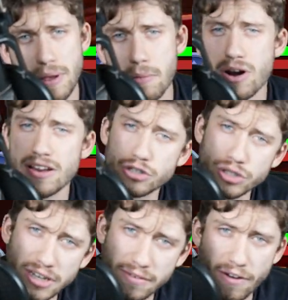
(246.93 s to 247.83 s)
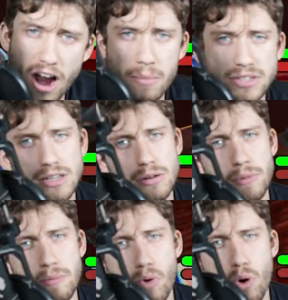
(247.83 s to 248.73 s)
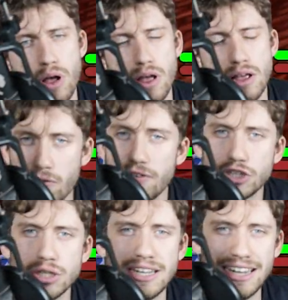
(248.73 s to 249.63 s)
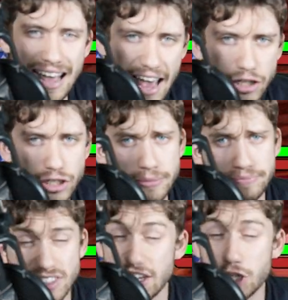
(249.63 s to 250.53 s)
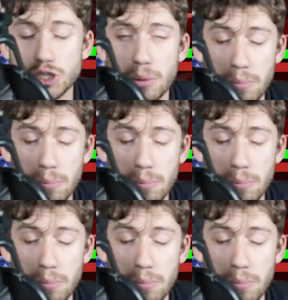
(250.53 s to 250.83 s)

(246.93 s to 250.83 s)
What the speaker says: bit more interesting environments, a little bit more visually engaging than just